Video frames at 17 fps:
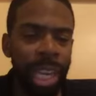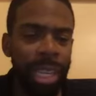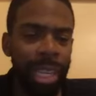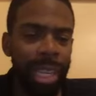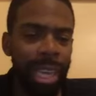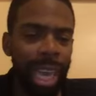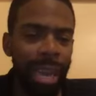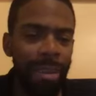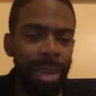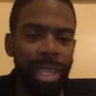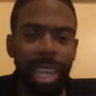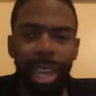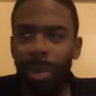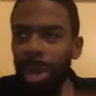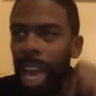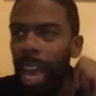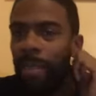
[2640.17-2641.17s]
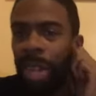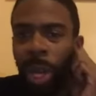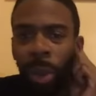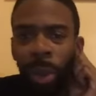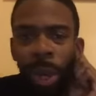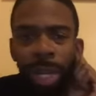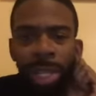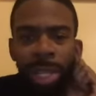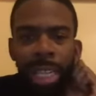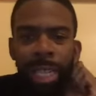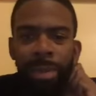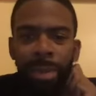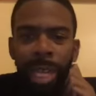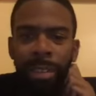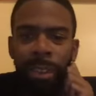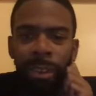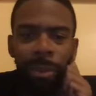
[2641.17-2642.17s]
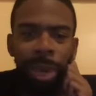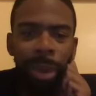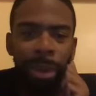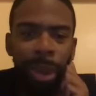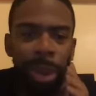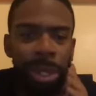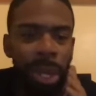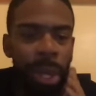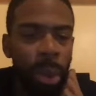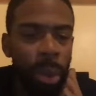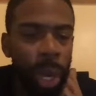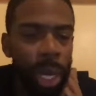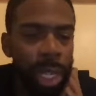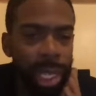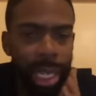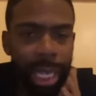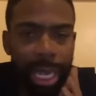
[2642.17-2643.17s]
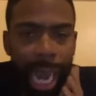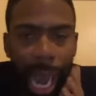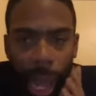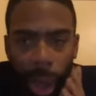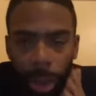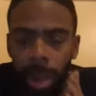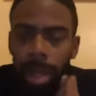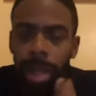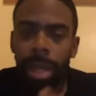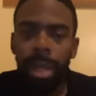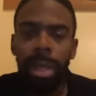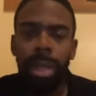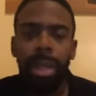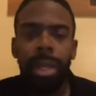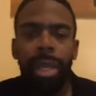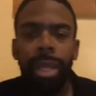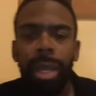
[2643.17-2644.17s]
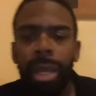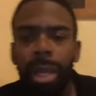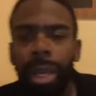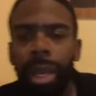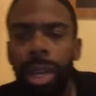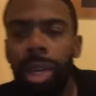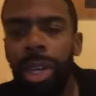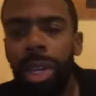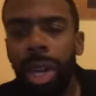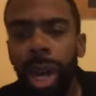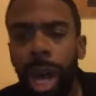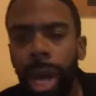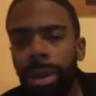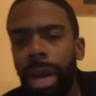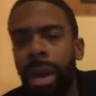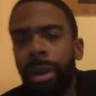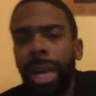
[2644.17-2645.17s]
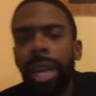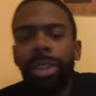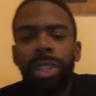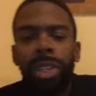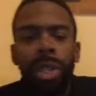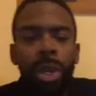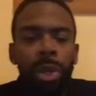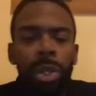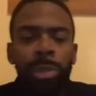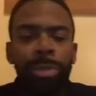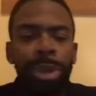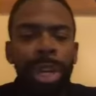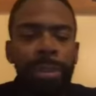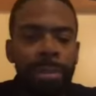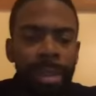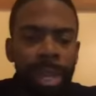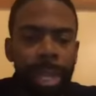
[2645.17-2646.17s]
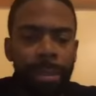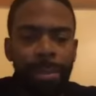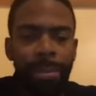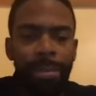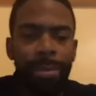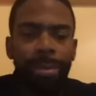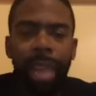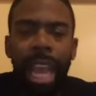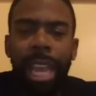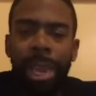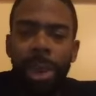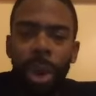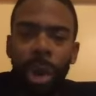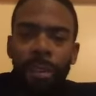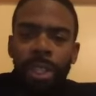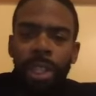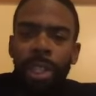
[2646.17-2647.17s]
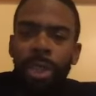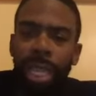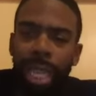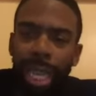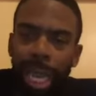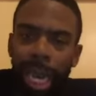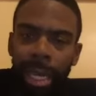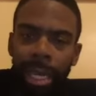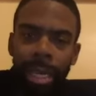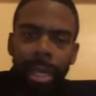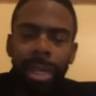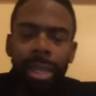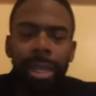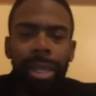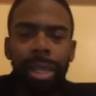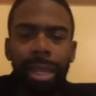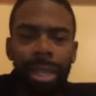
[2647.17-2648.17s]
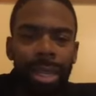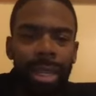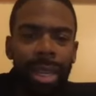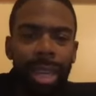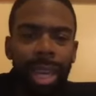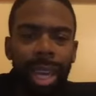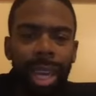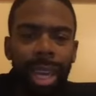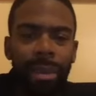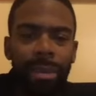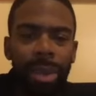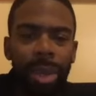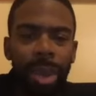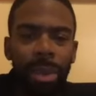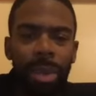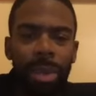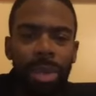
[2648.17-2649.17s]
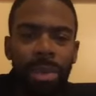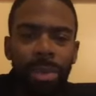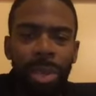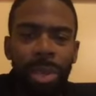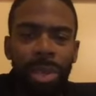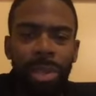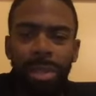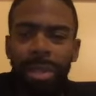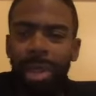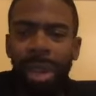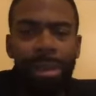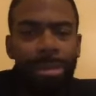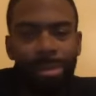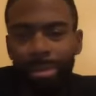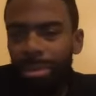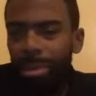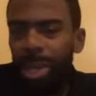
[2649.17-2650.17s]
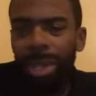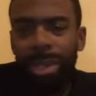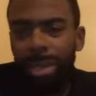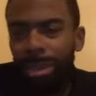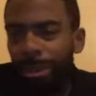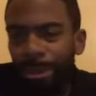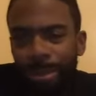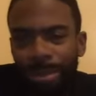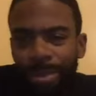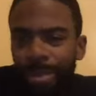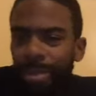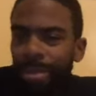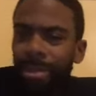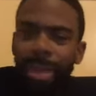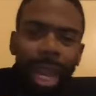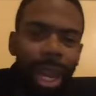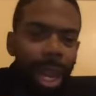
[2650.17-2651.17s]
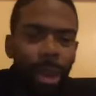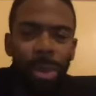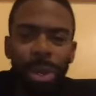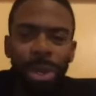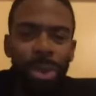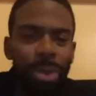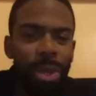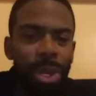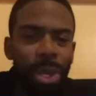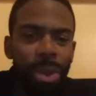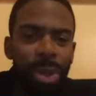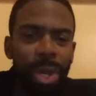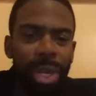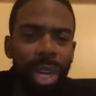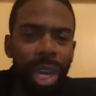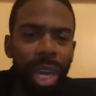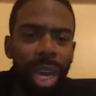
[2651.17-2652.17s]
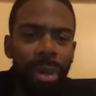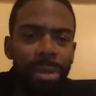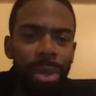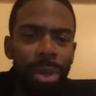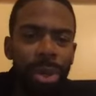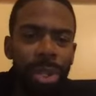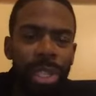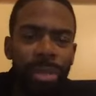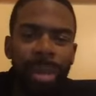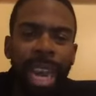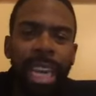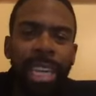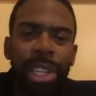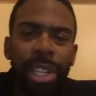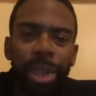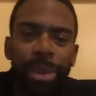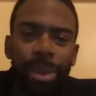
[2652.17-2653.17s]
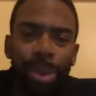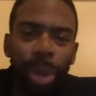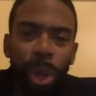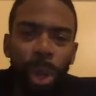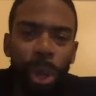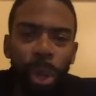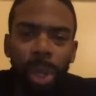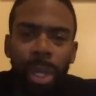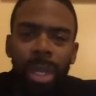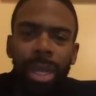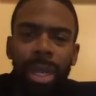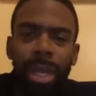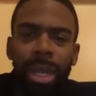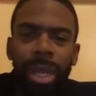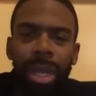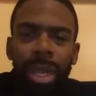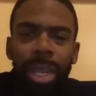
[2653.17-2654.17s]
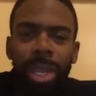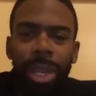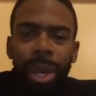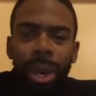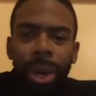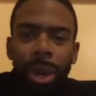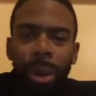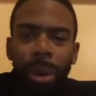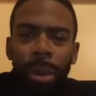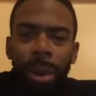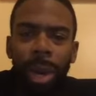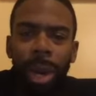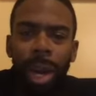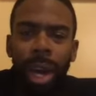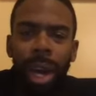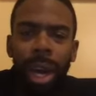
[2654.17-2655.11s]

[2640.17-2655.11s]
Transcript: the comments. Anyone have any questions? Please feel free to post a question now. You know, I'll, I'll answer those briefly. Thank you all for tuning in. Um, you know, we, we just, you know, just, you know, we're, we're doing, um, we're doing some anti Super Bowl, you know, uh,